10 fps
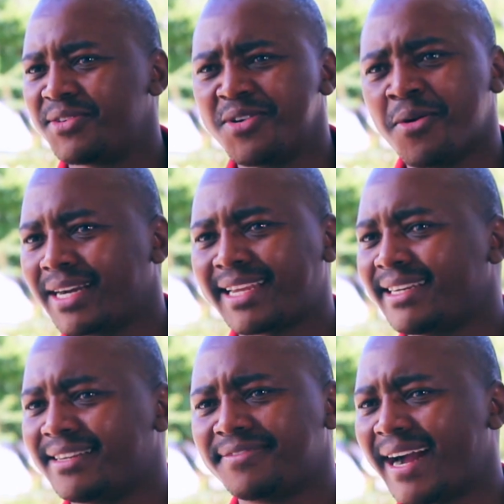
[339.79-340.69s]
No one can
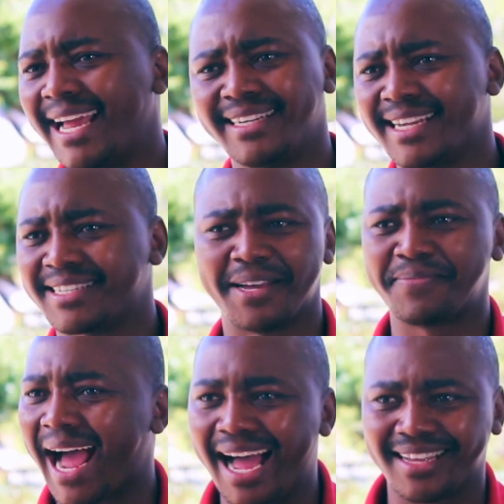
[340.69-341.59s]
define it except
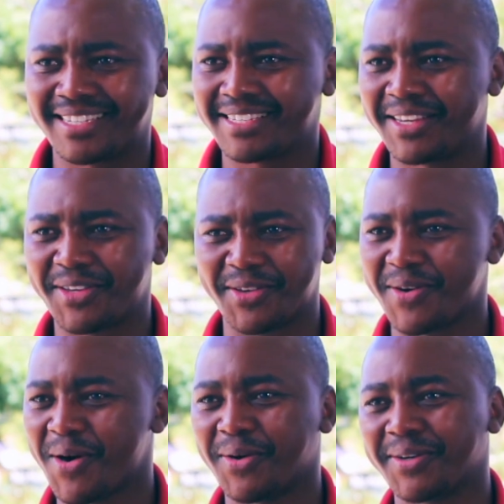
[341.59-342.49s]
us. You
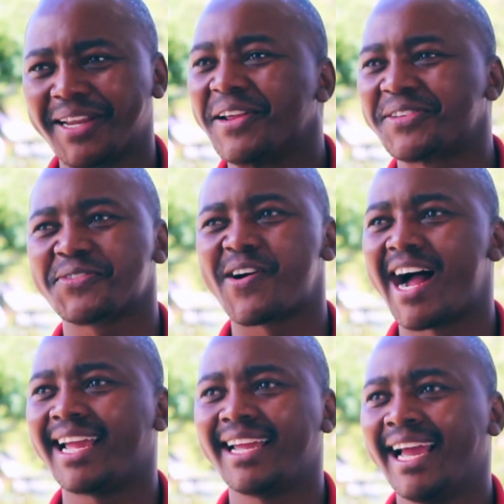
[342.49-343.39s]
know, that is
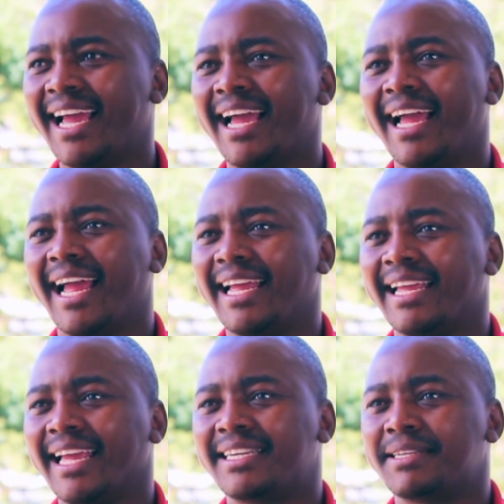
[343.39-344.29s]
why
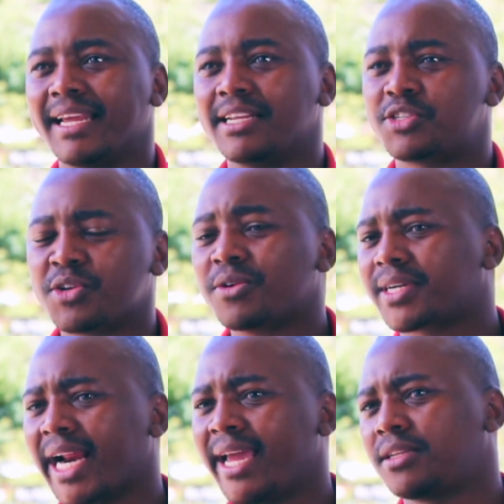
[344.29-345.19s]
it's so
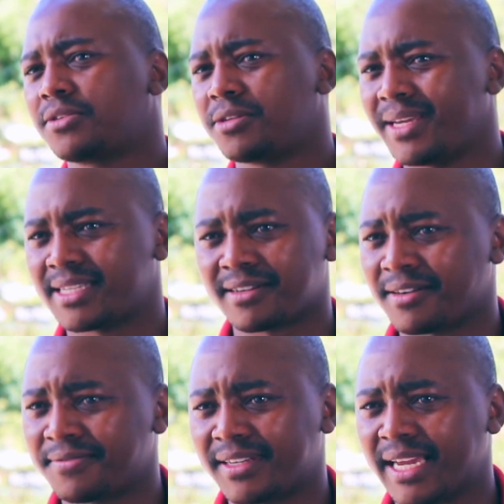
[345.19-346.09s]
great to be a South
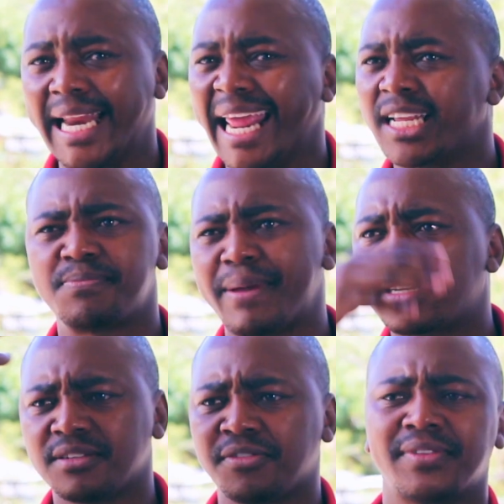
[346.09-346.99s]
African,
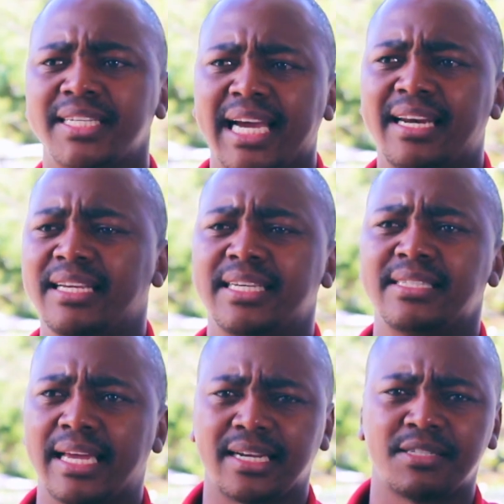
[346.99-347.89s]
irrespective of the
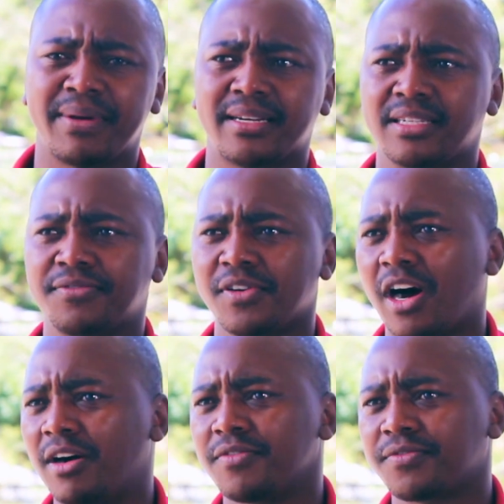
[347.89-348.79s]
challenges, irrespective
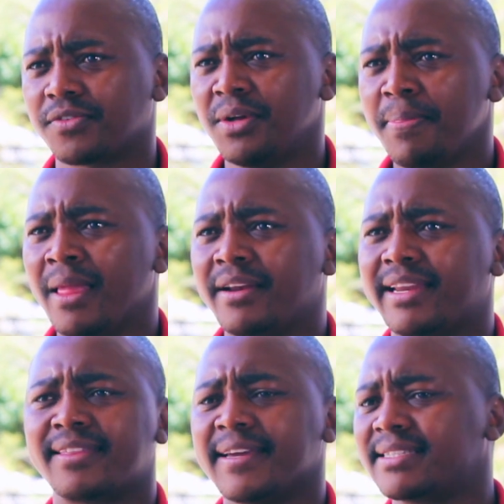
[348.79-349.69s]
of the
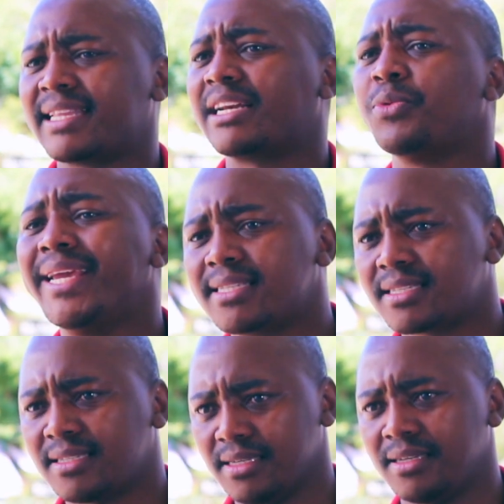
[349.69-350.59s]
things that we
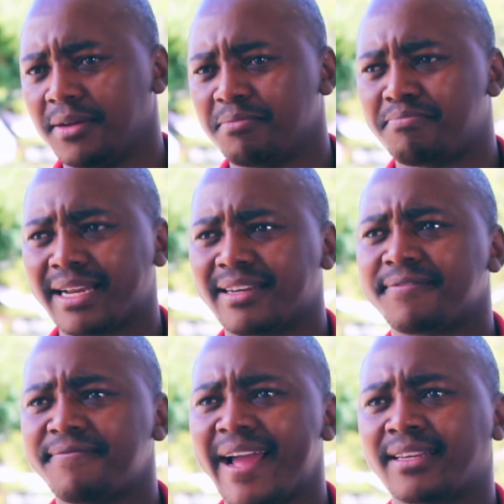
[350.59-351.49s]
see. But the
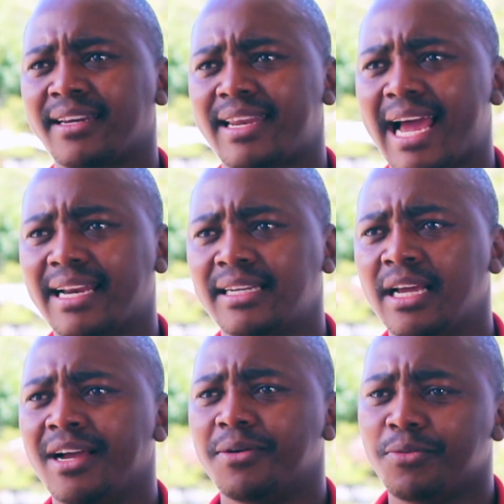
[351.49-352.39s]
fact that
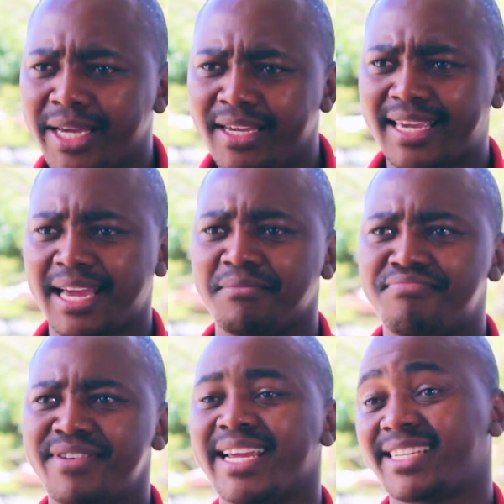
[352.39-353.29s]
we can
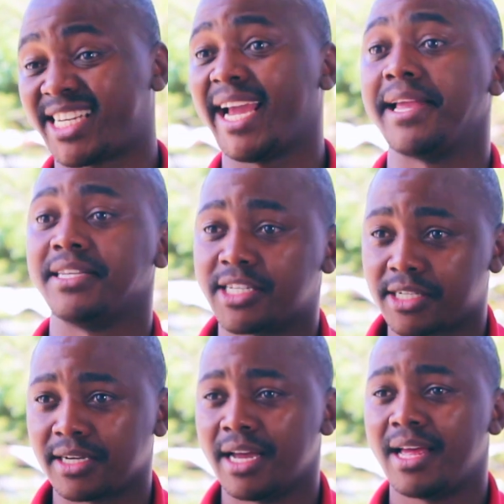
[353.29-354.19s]
bring a
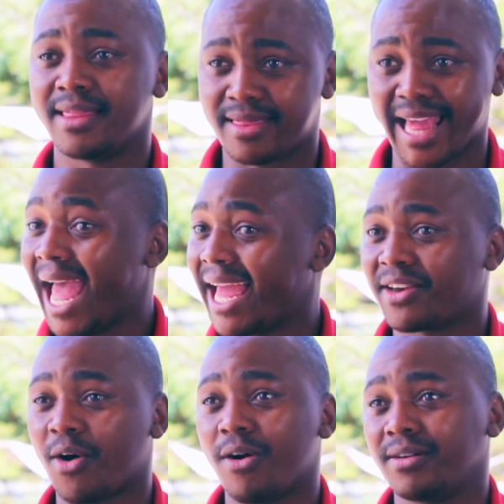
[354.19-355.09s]
change, that
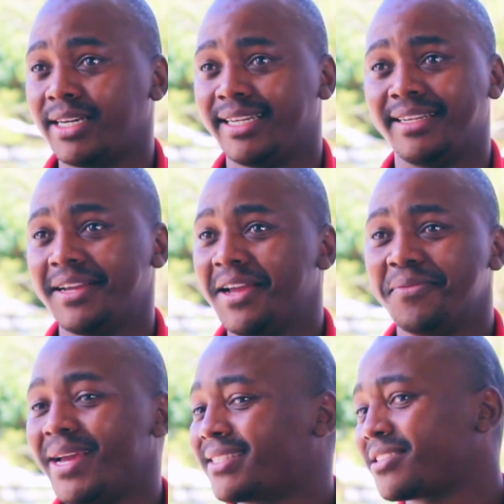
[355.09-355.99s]
only
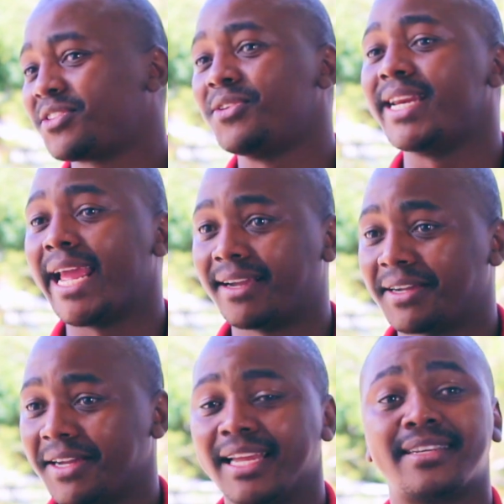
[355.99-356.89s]
makes us
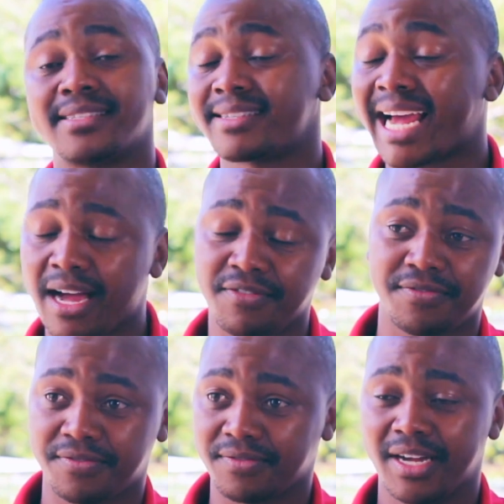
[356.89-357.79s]
unique. It is
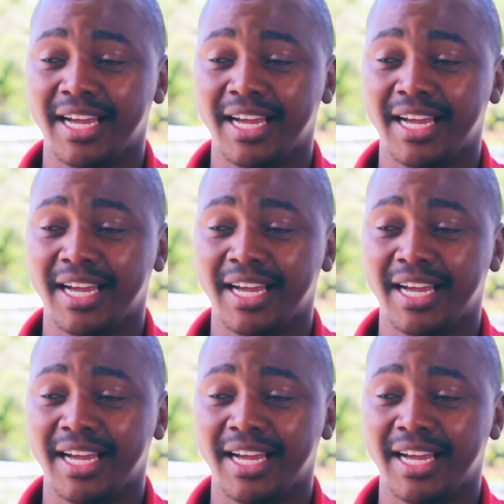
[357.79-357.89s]
tough.